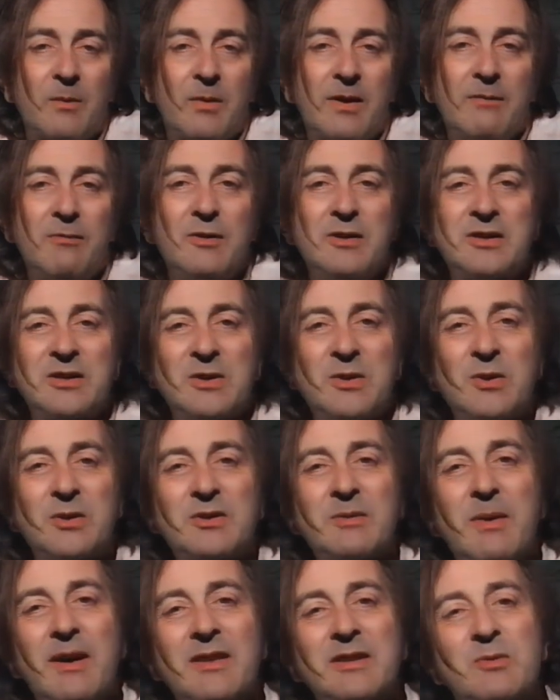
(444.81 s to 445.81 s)
Whenever he
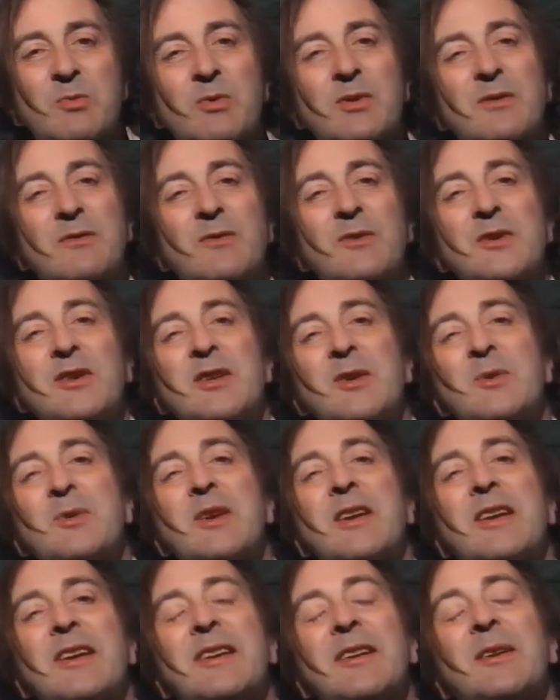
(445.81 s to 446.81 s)
talked about this wonderful new
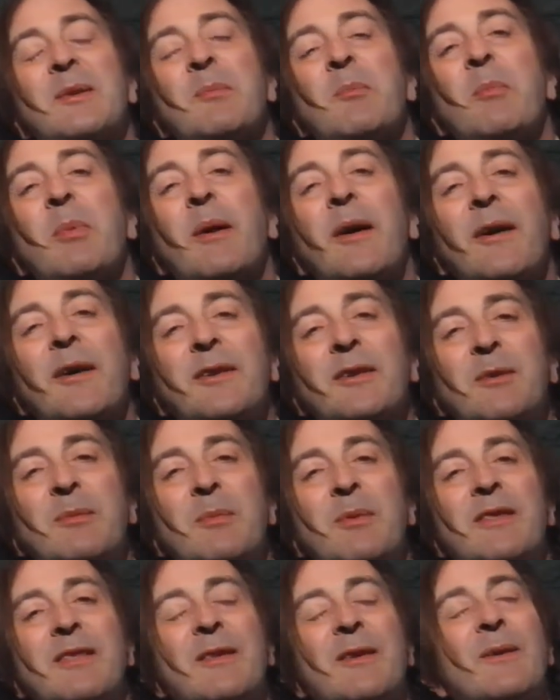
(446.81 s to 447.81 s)
kingdom, part
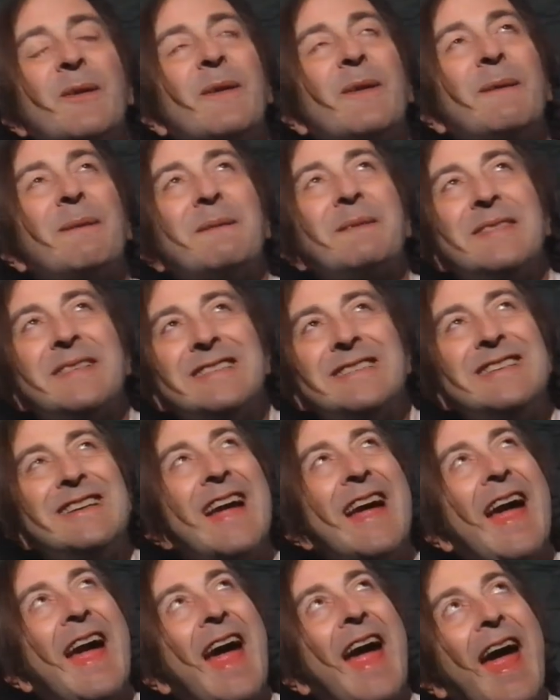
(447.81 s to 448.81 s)
of me thought,
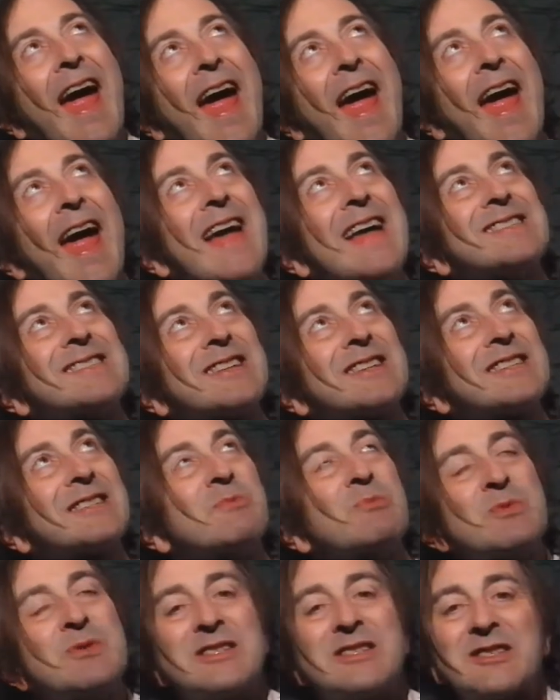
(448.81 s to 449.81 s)

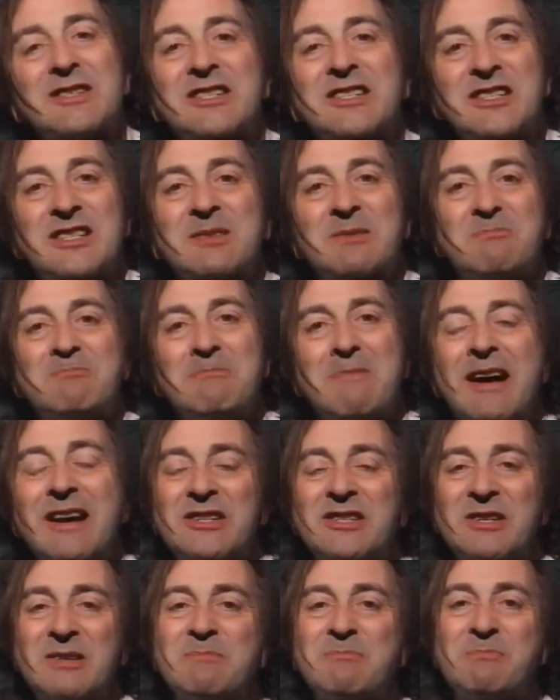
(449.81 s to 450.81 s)
yes, we'll
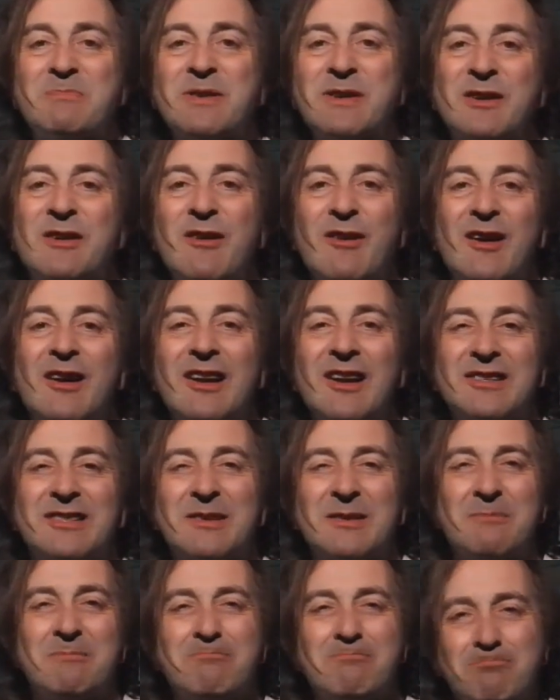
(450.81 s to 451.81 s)
smash
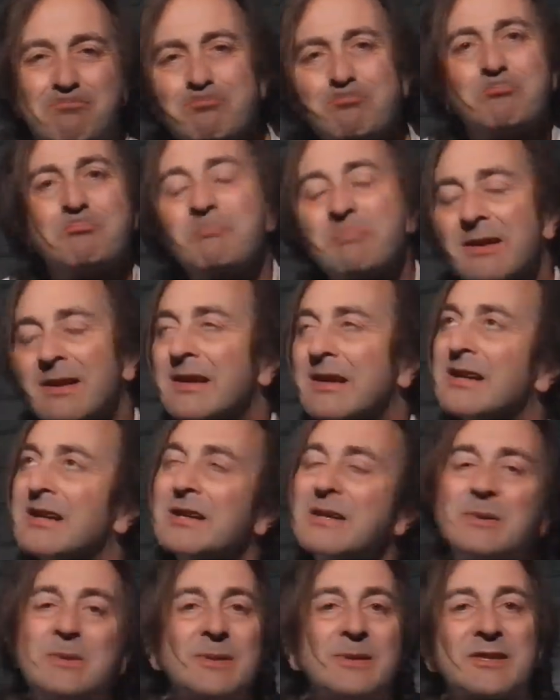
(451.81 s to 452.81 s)
imperialism.
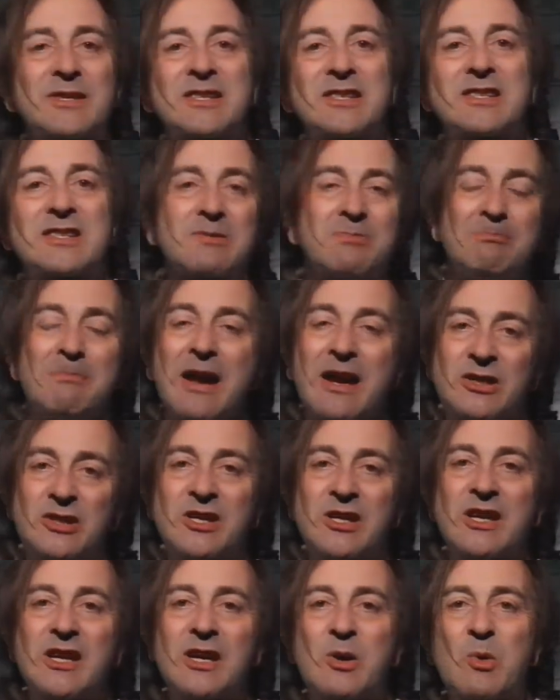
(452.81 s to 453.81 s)
We'll
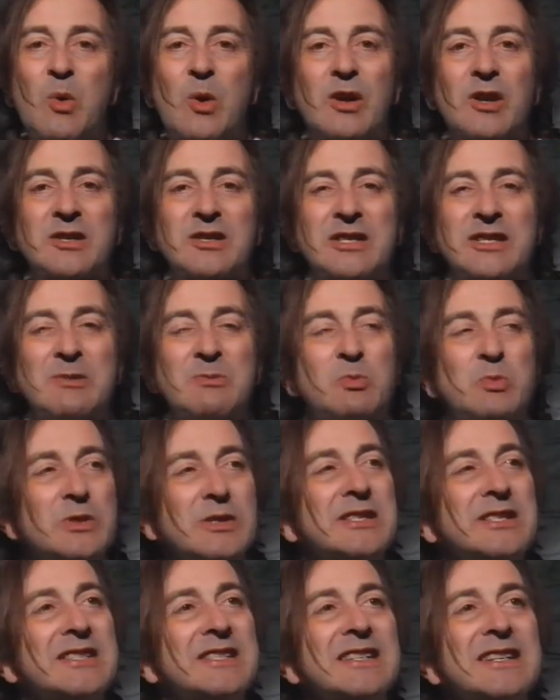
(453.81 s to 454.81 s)
smash inequality.
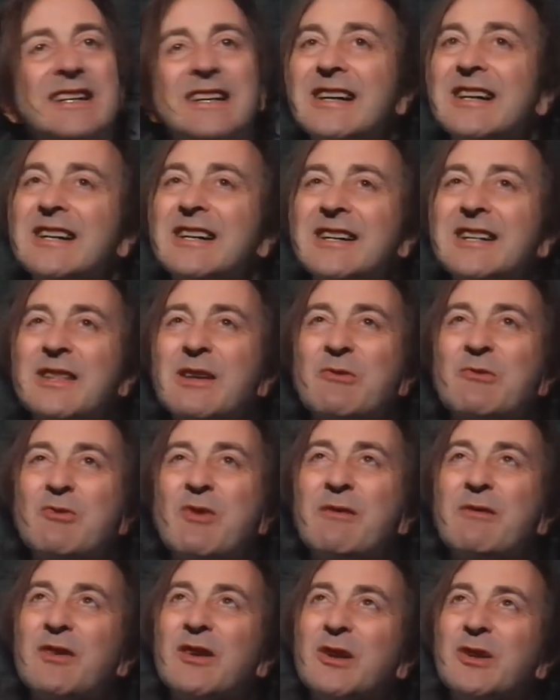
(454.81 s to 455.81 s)
We are the
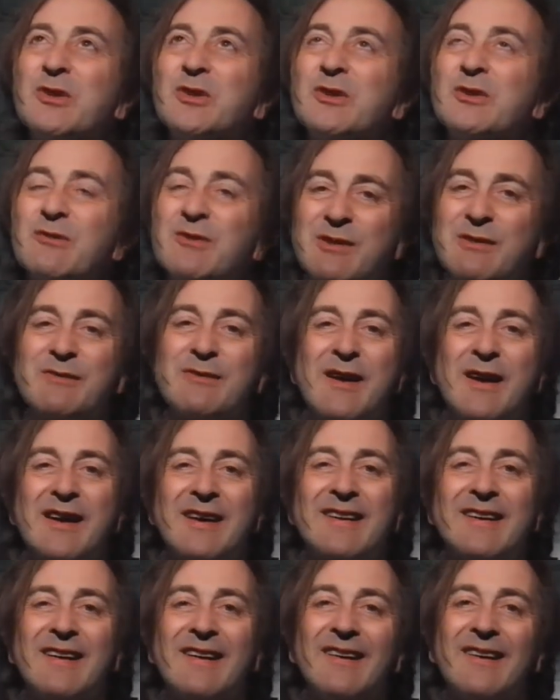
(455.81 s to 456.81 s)
revolutionary
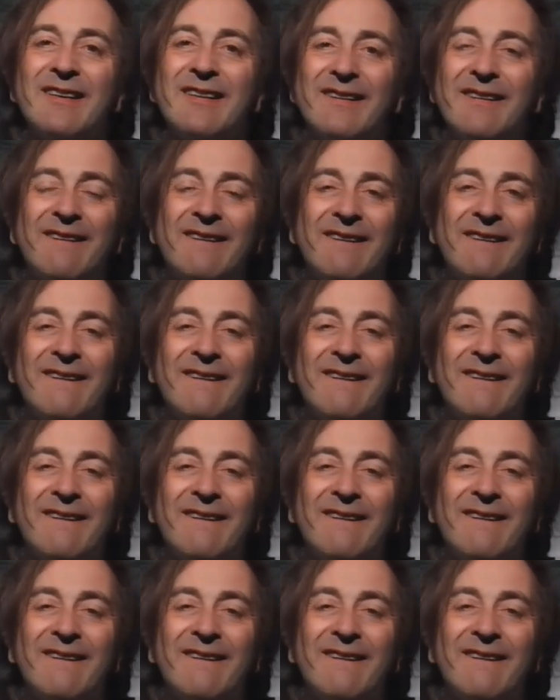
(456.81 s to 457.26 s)
vanguard.